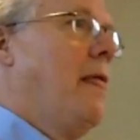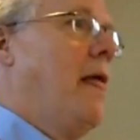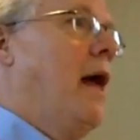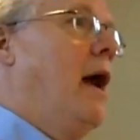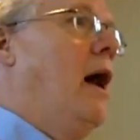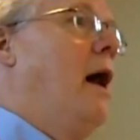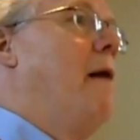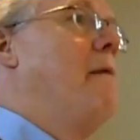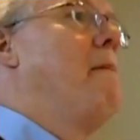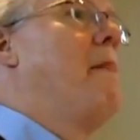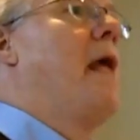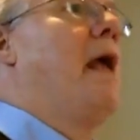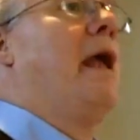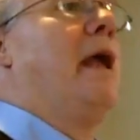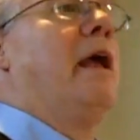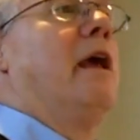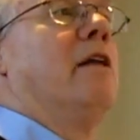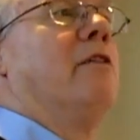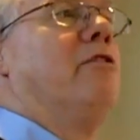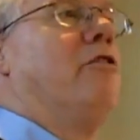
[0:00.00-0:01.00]

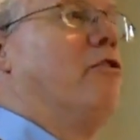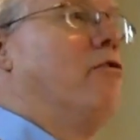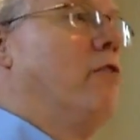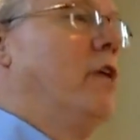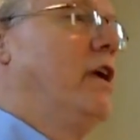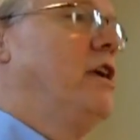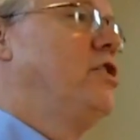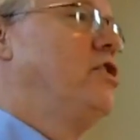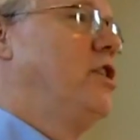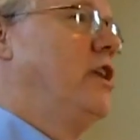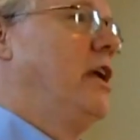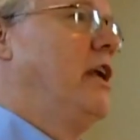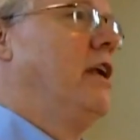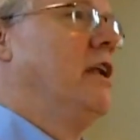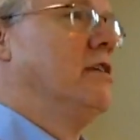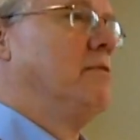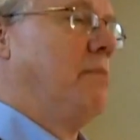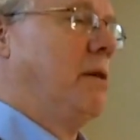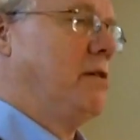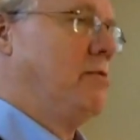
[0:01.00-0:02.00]
And the reasoning
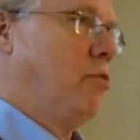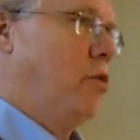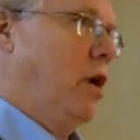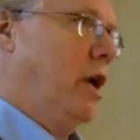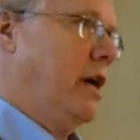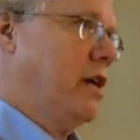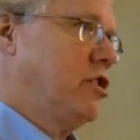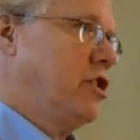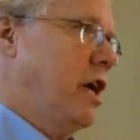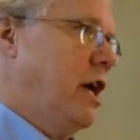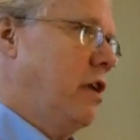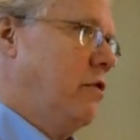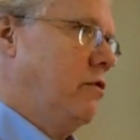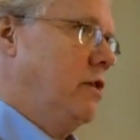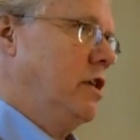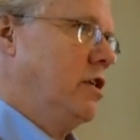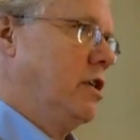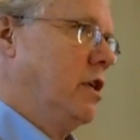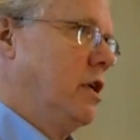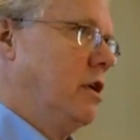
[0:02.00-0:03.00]
is much more like a child
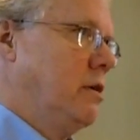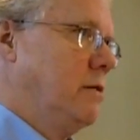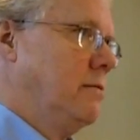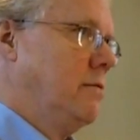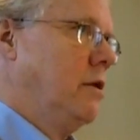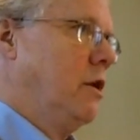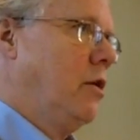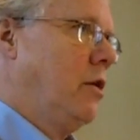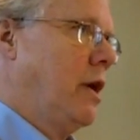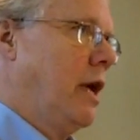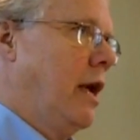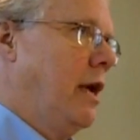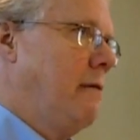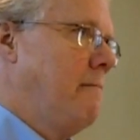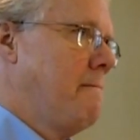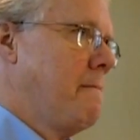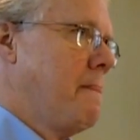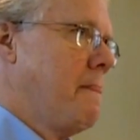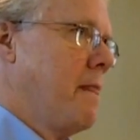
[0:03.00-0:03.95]
reasoning, okay?